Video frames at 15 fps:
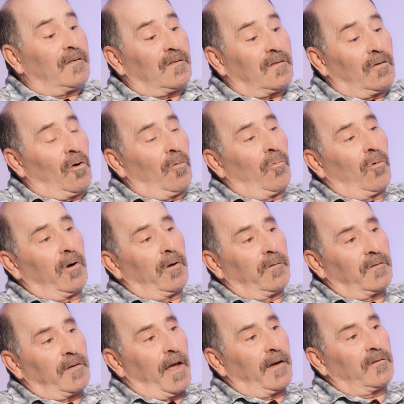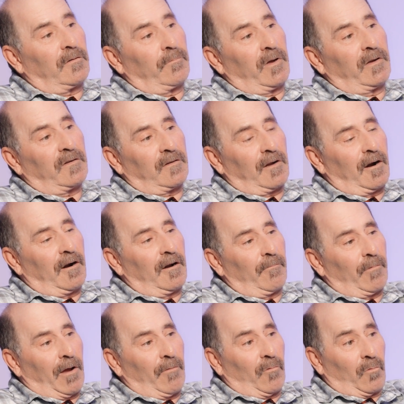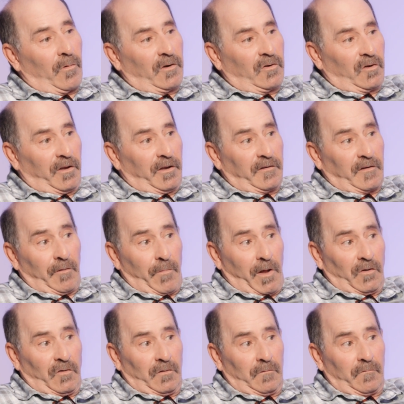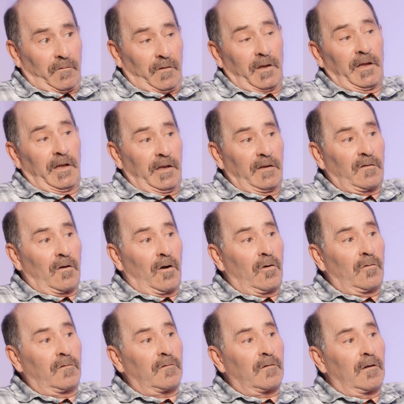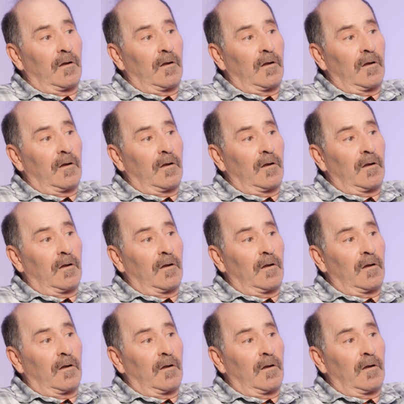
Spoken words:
snowboarding was actually my start. I'm originally, as I mentioned, from the East Coast.